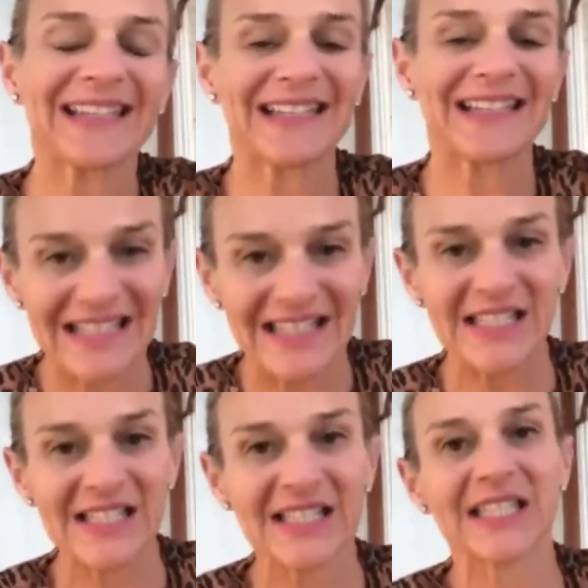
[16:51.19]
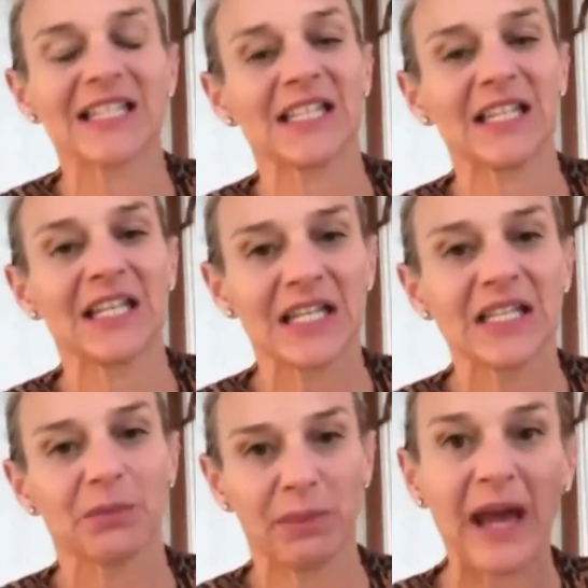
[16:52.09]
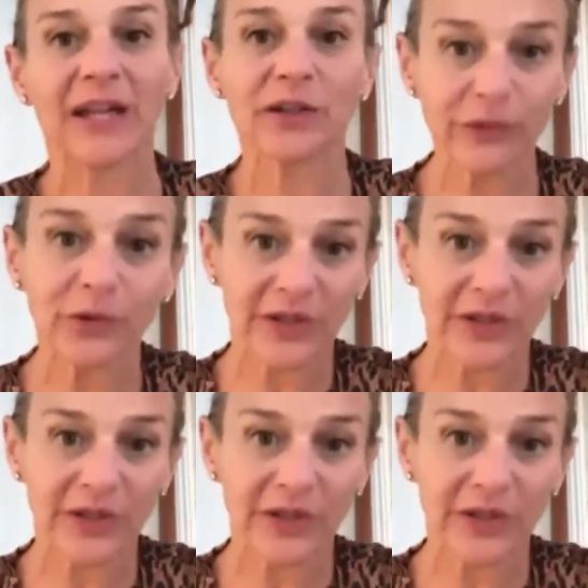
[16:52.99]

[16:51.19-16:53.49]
it is it is a painful